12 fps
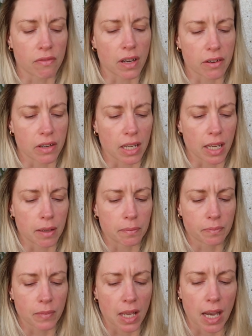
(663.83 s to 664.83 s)

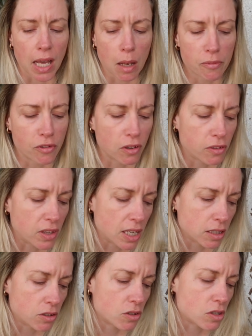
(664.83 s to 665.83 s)
very helpful
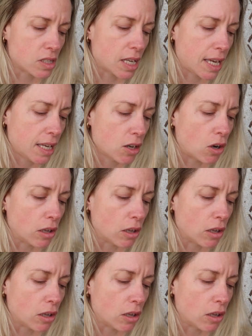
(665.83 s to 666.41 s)
thing to say,